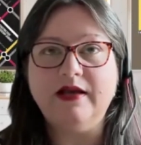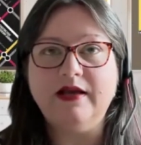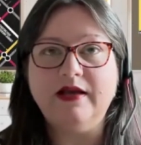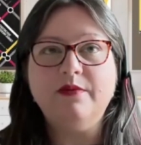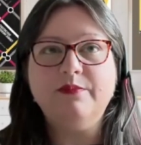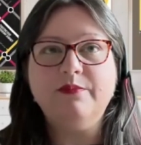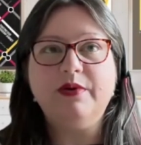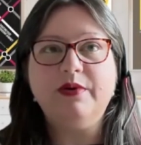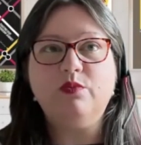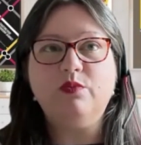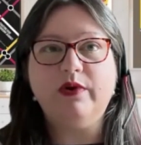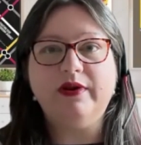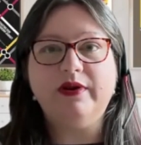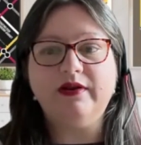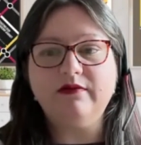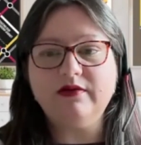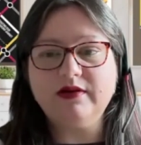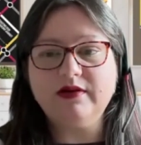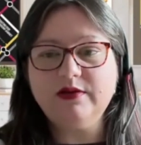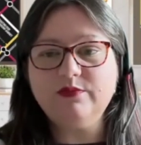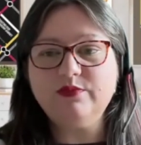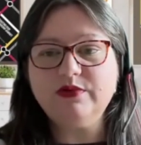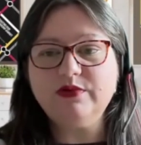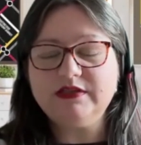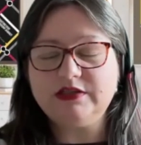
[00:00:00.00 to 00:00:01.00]
But when I
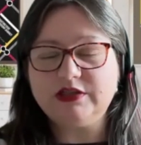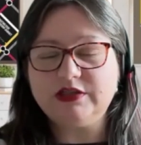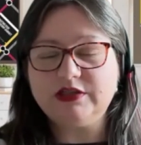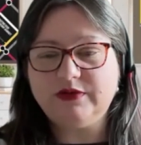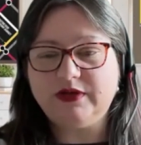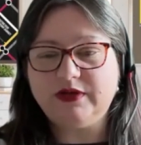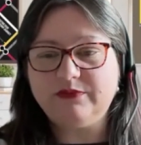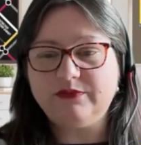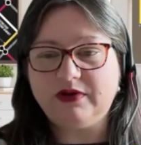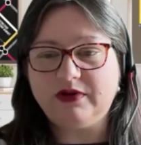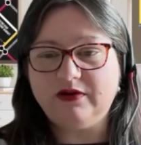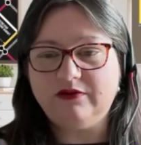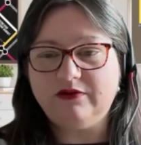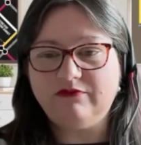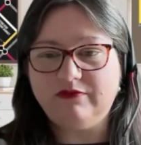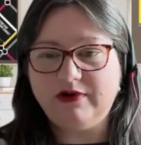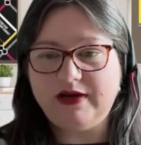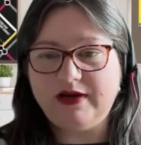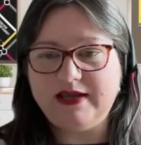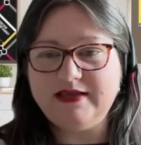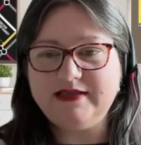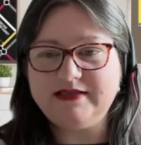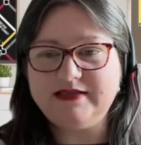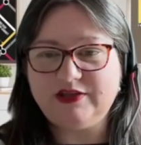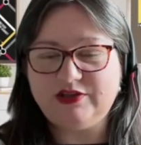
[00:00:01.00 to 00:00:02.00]
was doing my
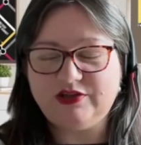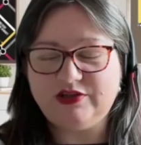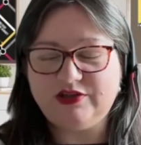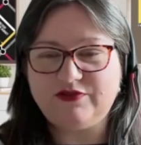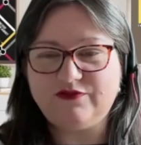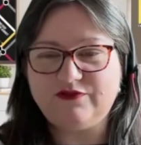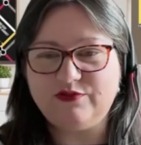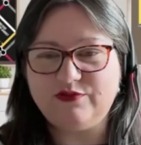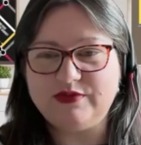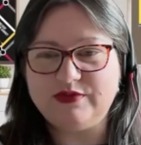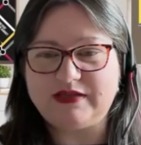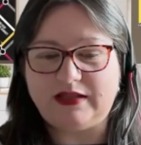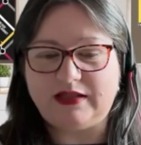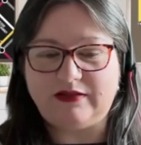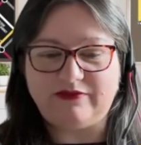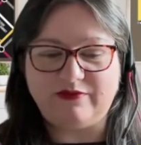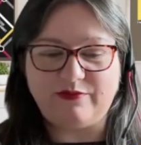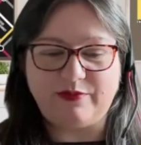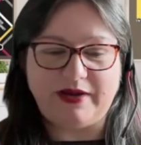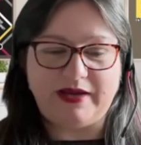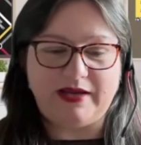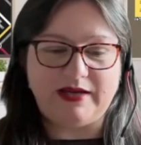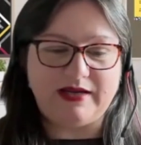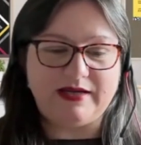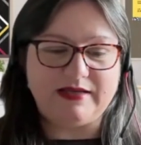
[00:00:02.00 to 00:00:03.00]
research for
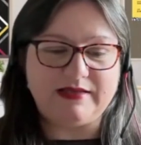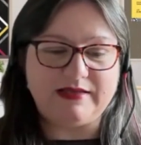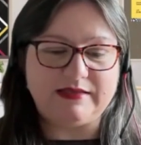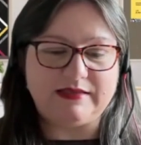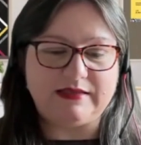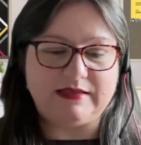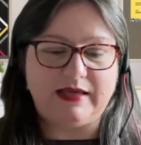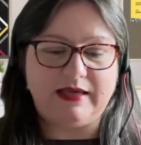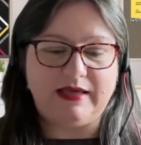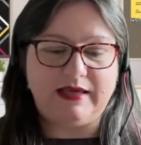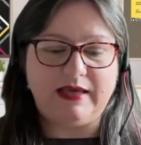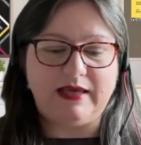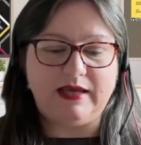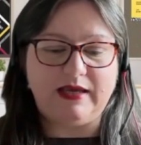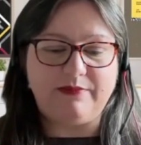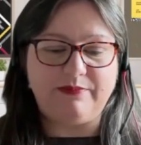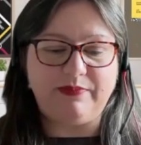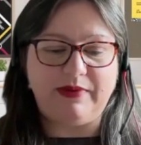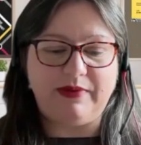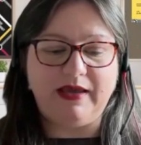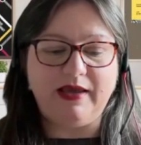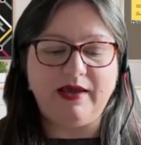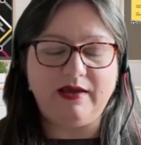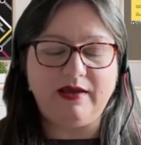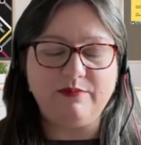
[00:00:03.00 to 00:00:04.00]
self-awareness, it
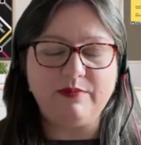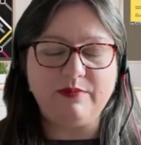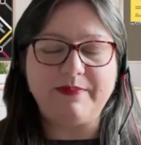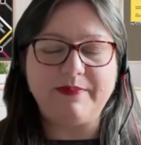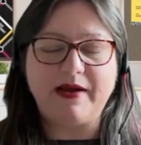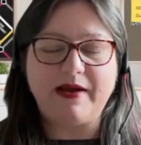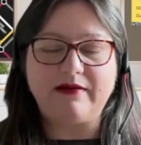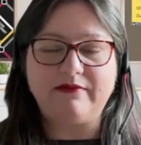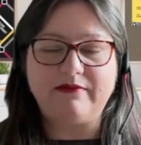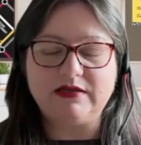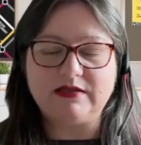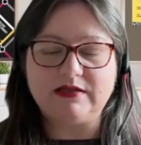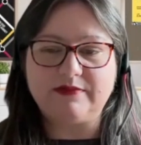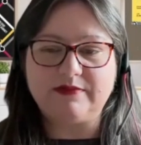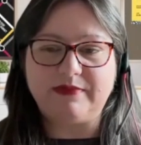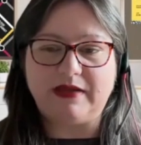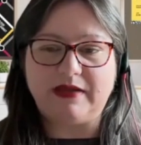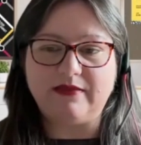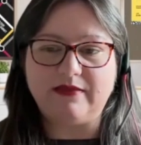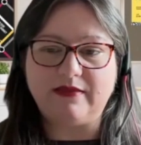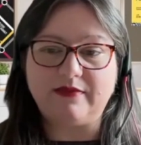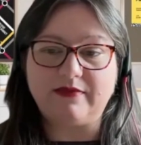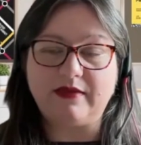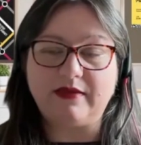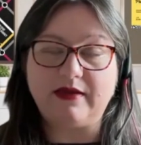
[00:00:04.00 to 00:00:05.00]
became apparent to me
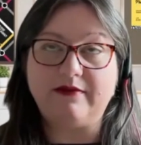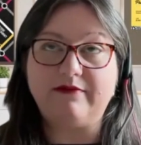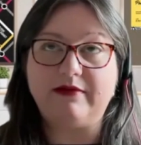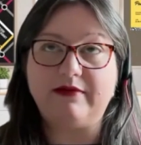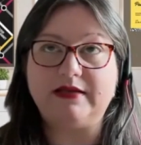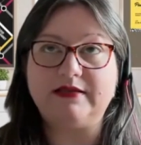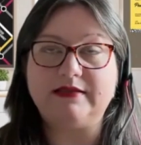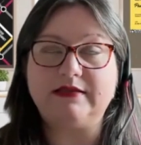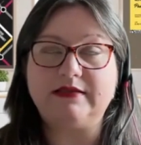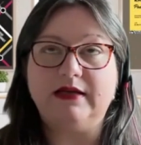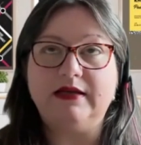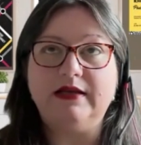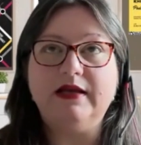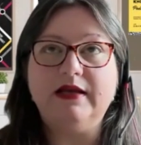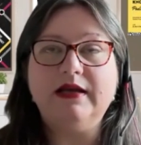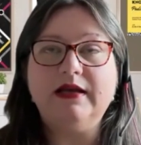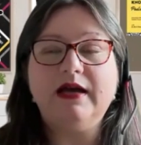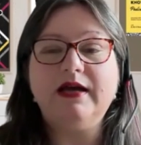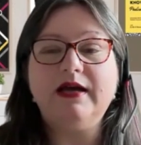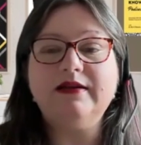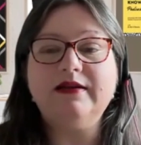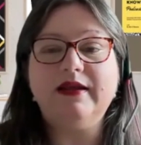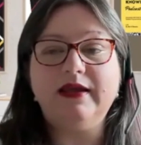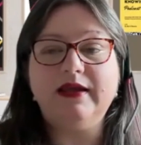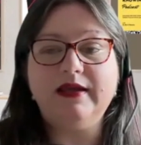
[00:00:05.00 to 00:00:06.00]
that there is
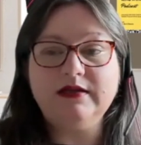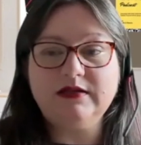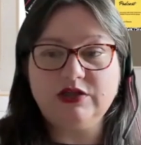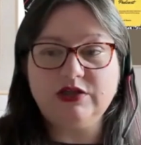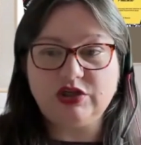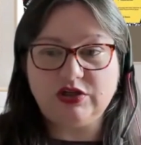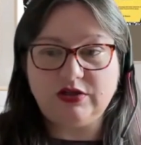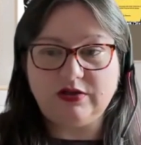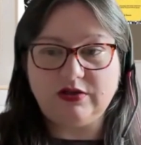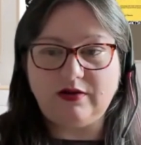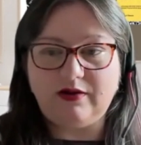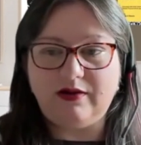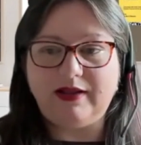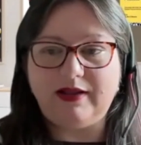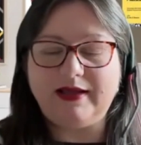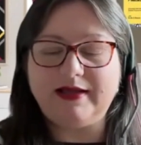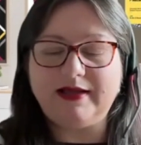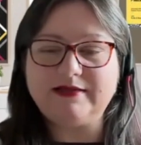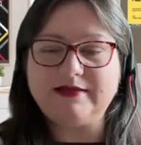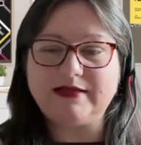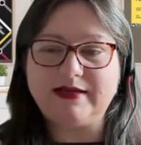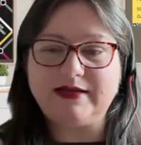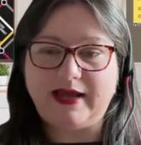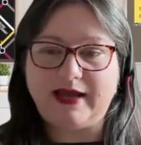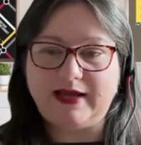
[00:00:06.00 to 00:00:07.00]
an internal and
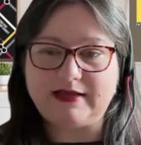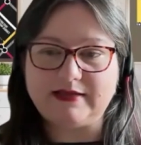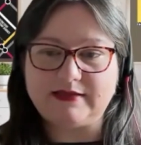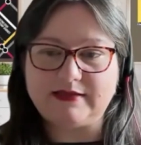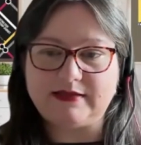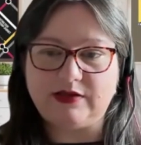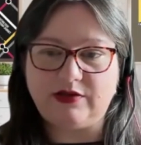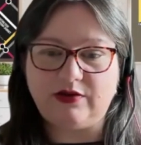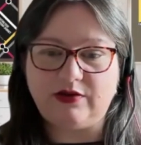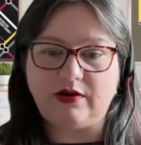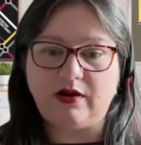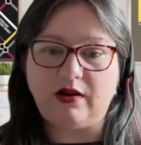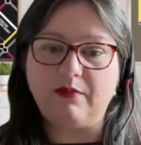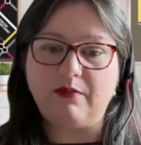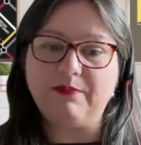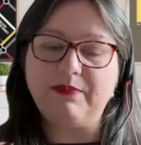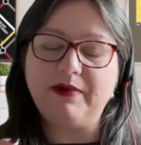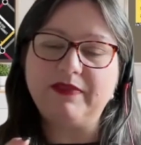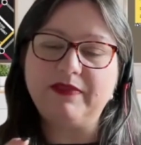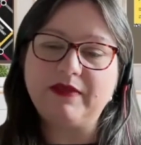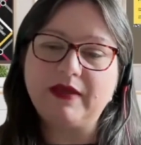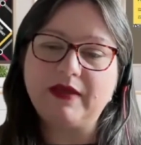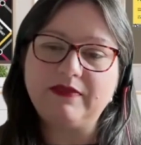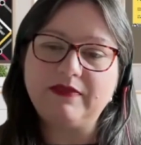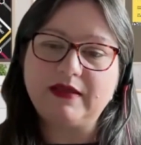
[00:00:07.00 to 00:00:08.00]
an external, but
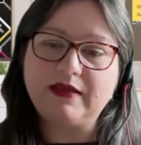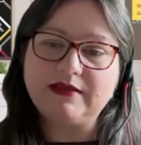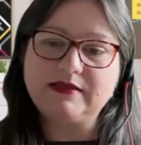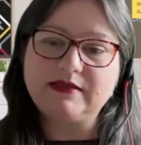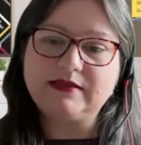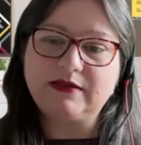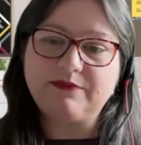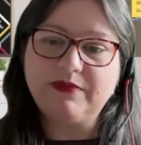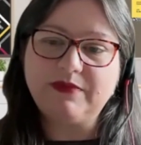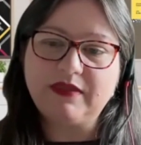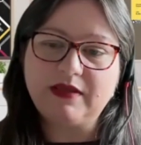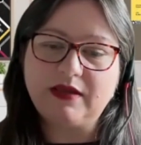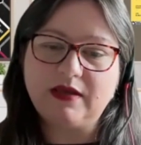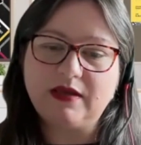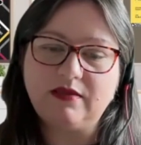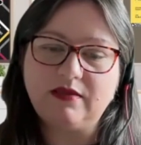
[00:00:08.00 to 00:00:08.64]
then there's something in